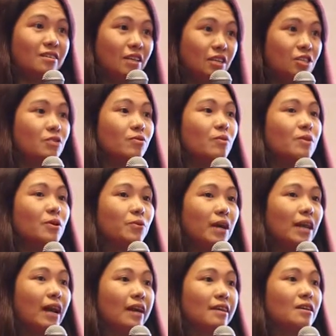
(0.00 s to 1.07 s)
is
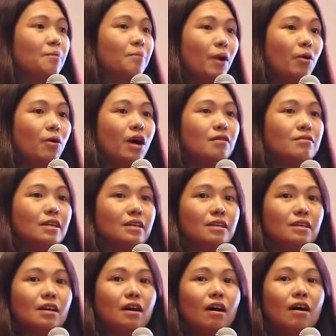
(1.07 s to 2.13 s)
something we have
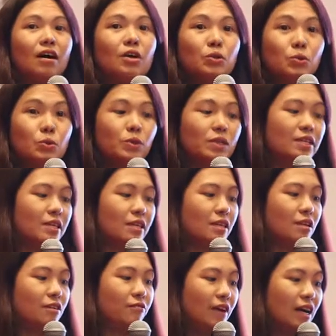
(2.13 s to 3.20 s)
been trying
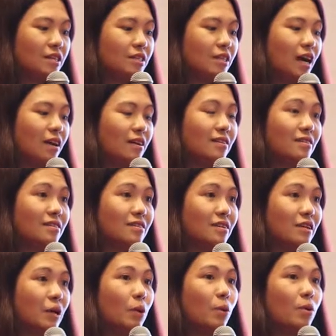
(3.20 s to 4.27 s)
and
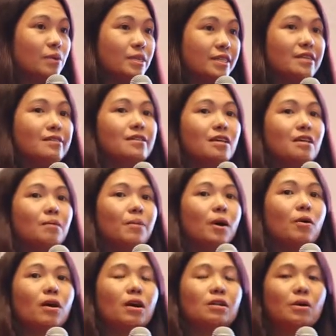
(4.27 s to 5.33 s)
will be the
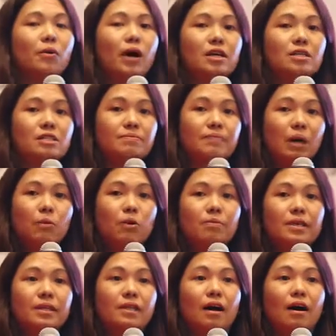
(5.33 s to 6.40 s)
target we are
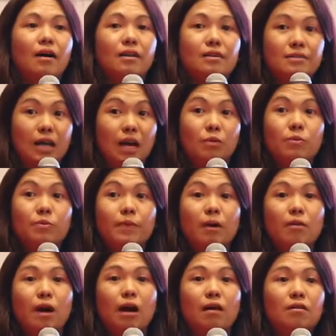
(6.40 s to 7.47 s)
moving towards.
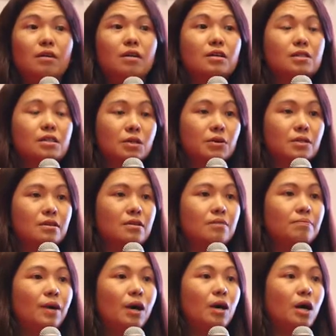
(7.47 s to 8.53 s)
So we're
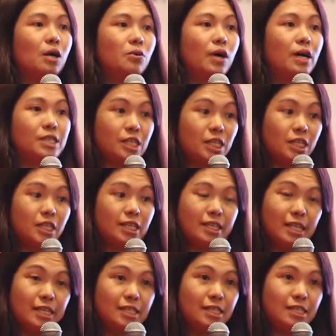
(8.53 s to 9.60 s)
trying to turn
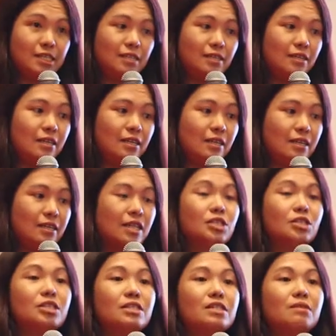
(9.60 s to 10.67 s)
our financial
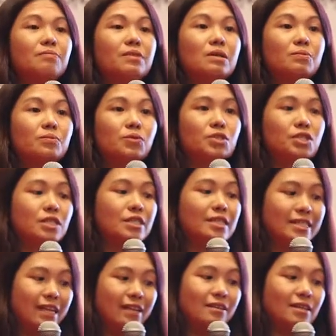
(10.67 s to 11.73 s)
report and C S R
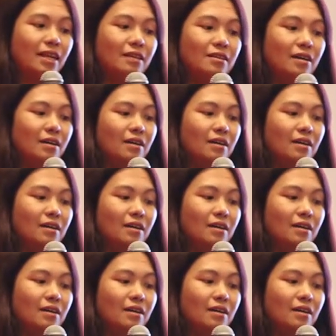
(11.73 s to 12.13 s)
report